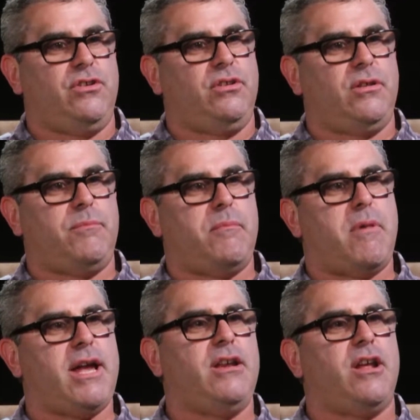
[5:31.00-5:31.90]
feel
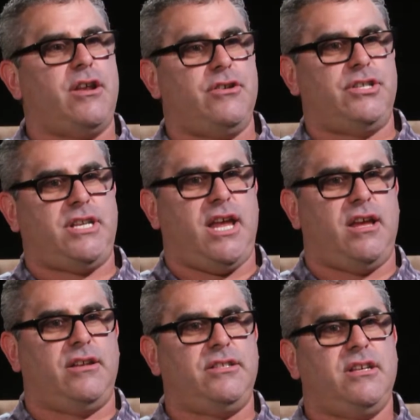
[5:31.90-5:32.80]
might not
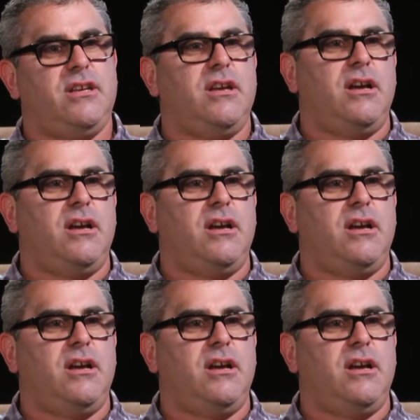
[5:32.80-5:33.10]
understand,